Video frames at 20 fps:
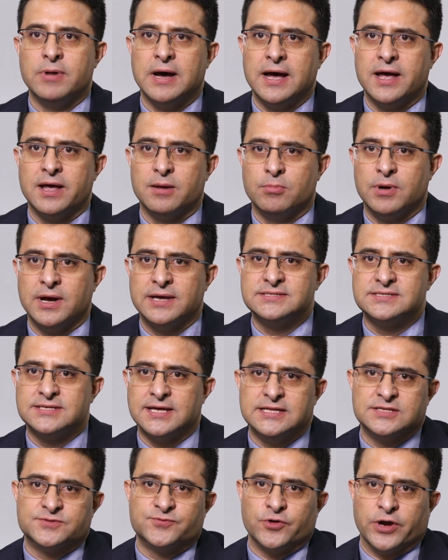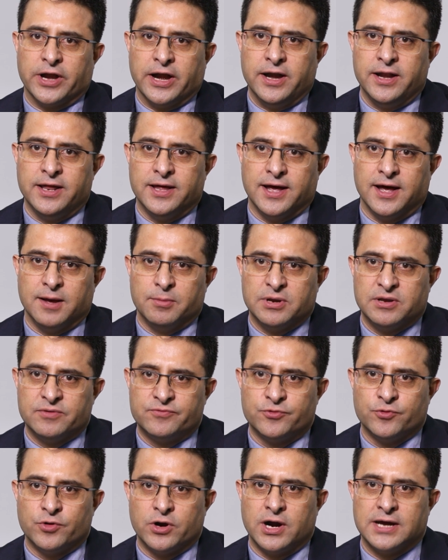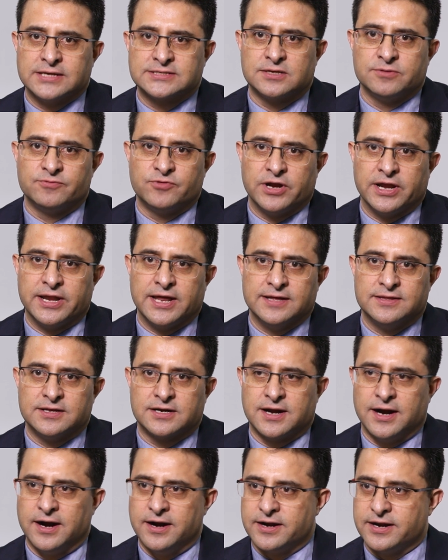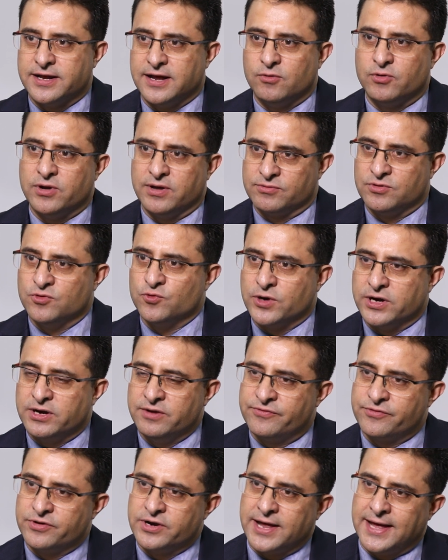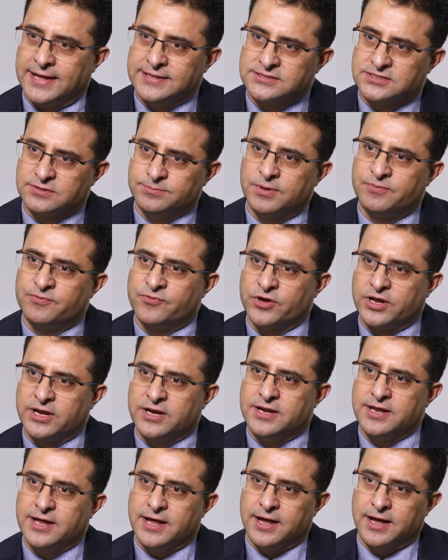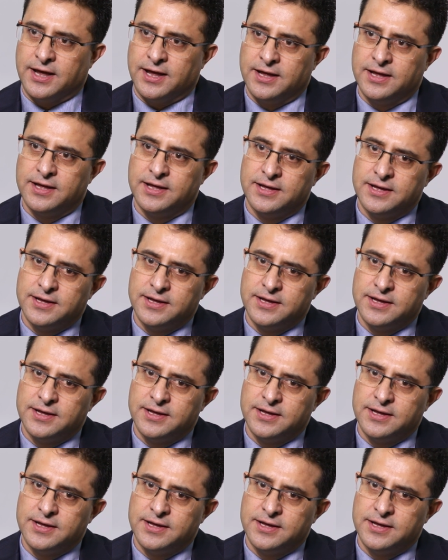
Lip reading: my sense for India, I mean, if you were asking for any other country, I would have given a different answer. But for India,